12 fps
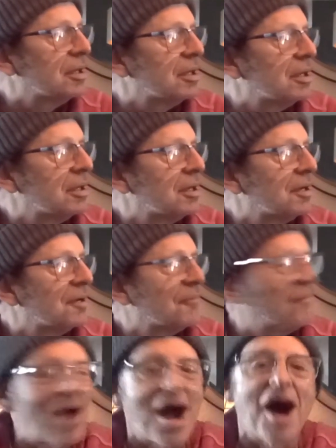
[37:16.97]
said, but I agree.
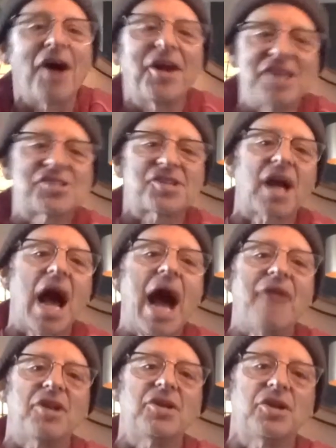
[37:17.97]
You, well, he's the it,
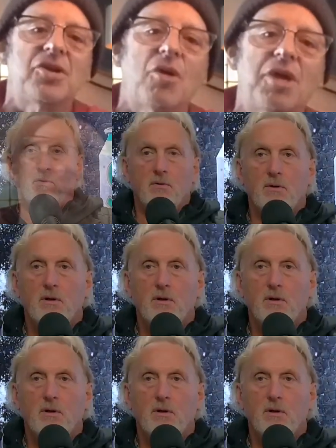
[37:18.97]
guy that you true. know.